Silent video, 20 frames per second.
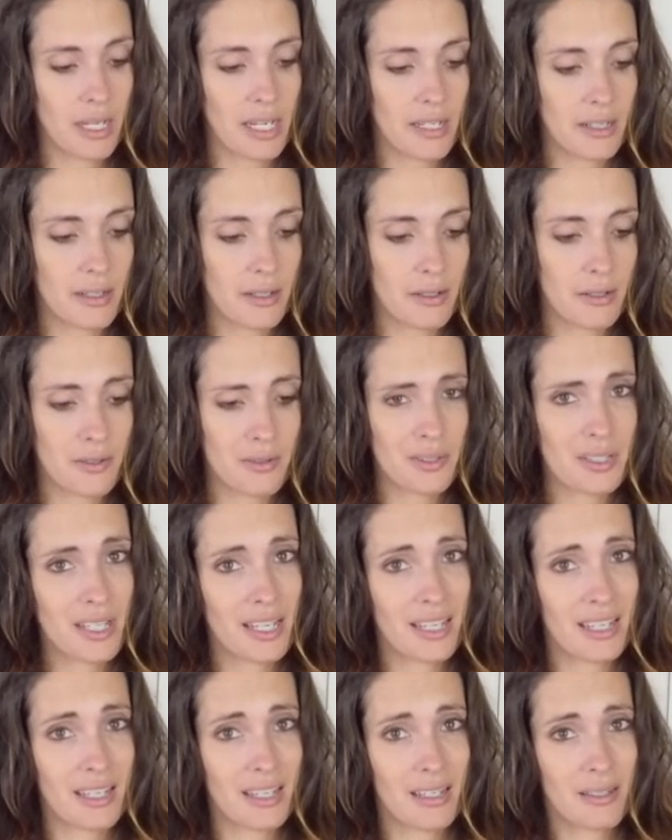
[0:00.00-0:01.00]
tomatoes,
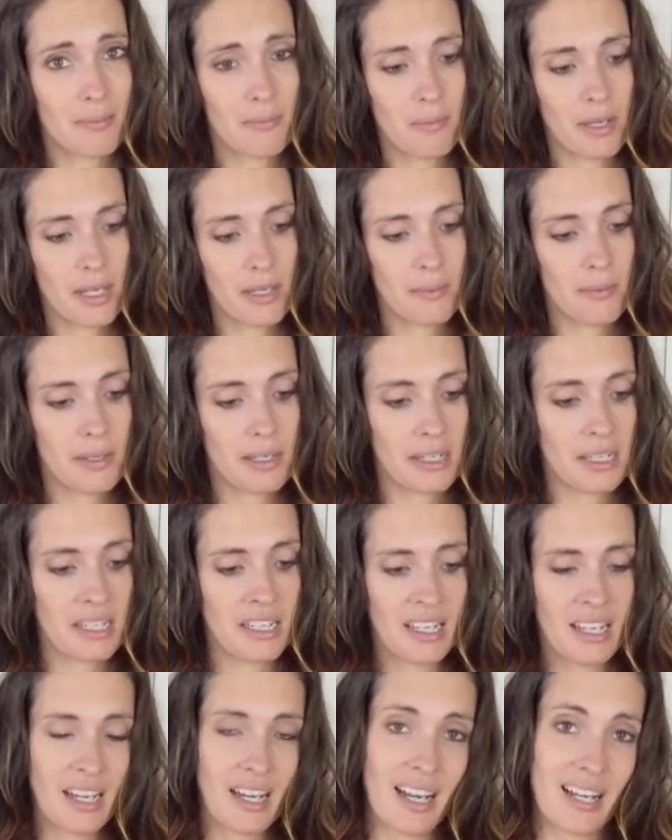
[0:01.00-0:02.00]
and
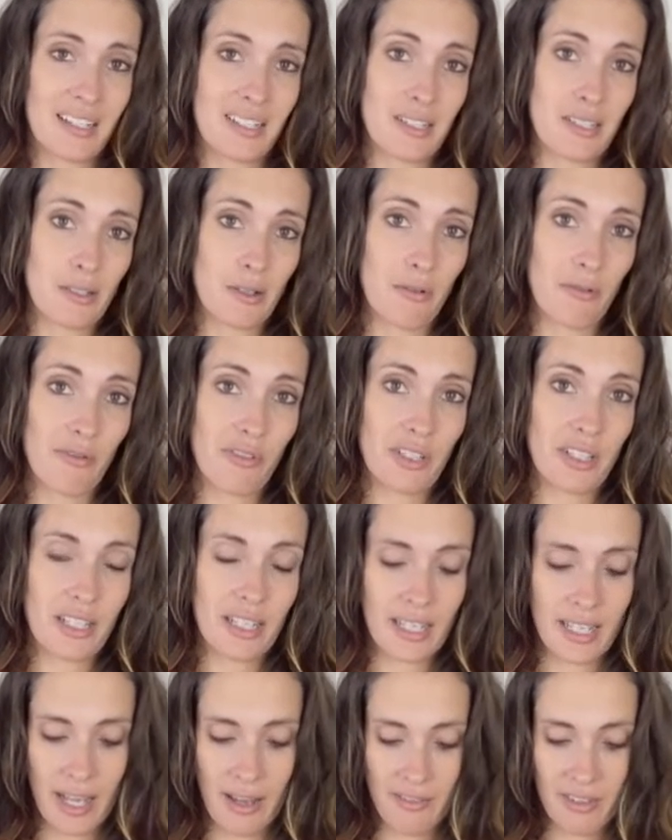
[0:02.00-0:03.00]
maybe I just don't feel
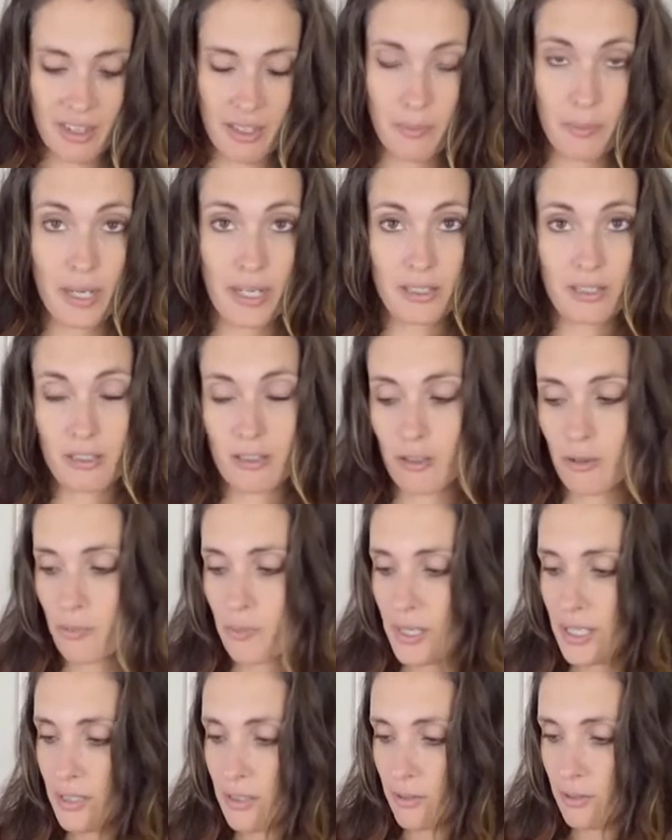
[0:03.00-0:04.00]
like having the pesto
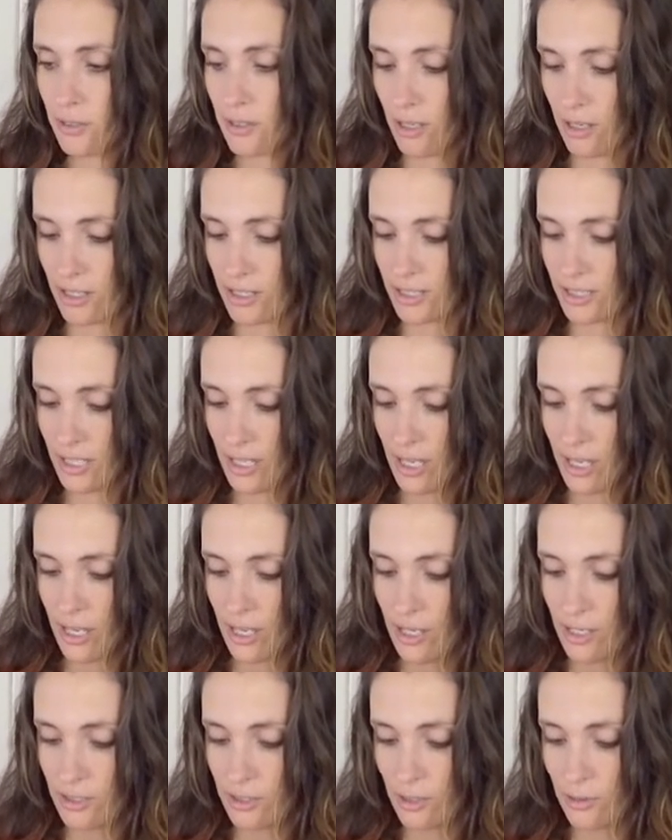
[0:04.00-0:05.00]
basil sauce.
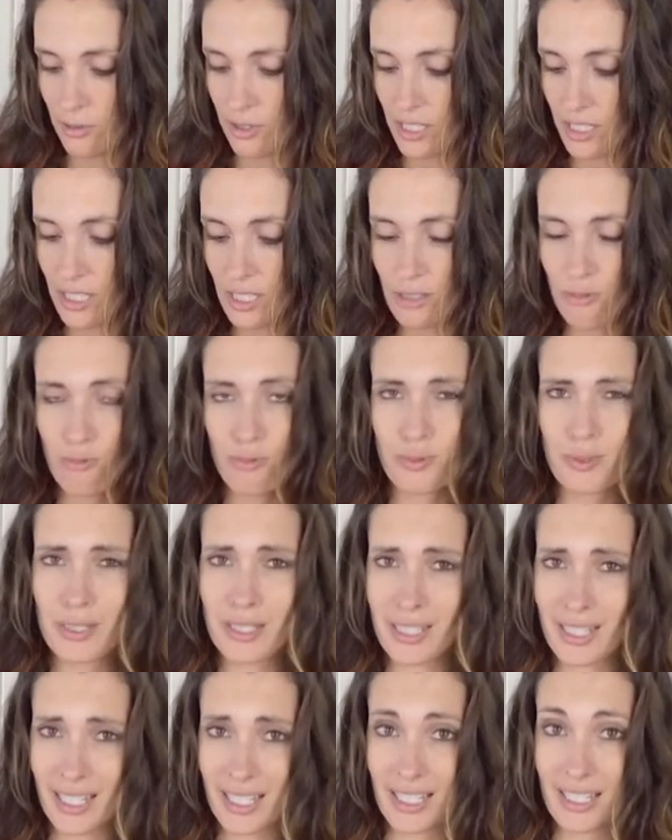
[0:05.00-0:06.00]
So this is
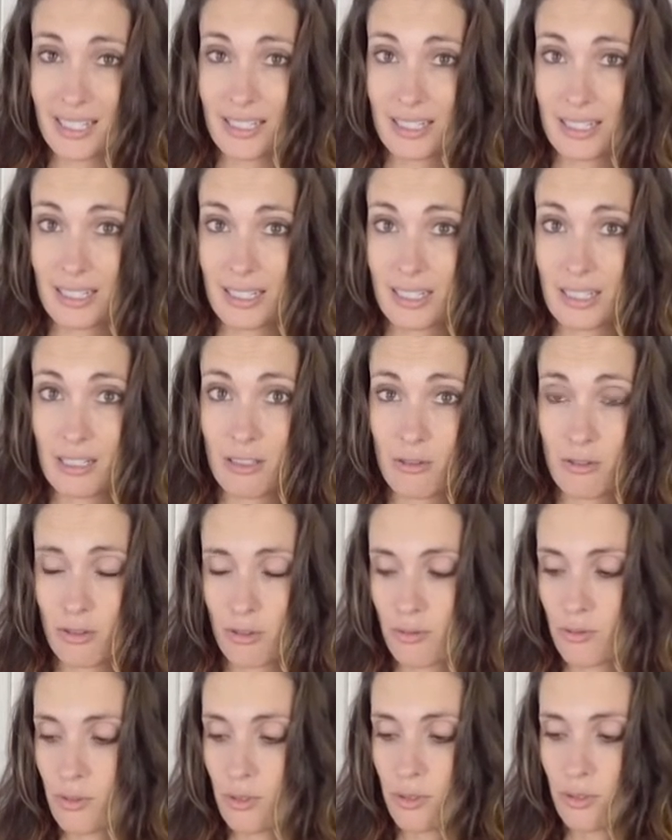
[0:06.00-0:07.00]
really easy
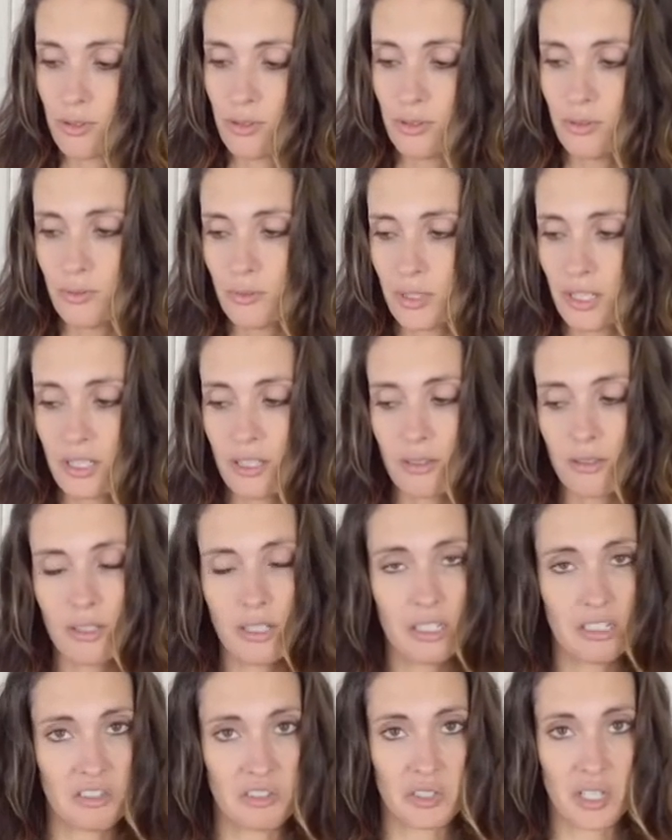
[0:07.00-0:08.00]
to do
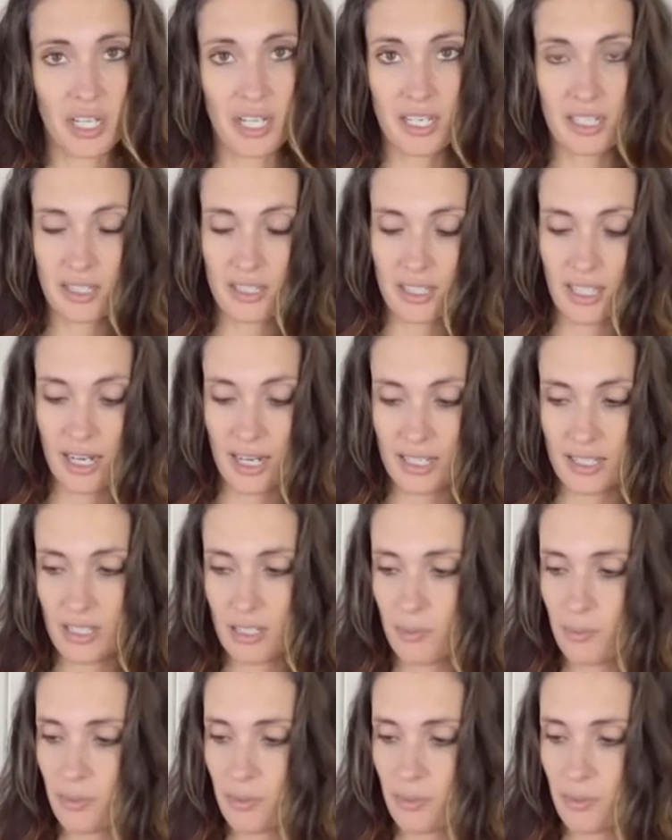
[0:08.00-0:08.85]
with ingredients that I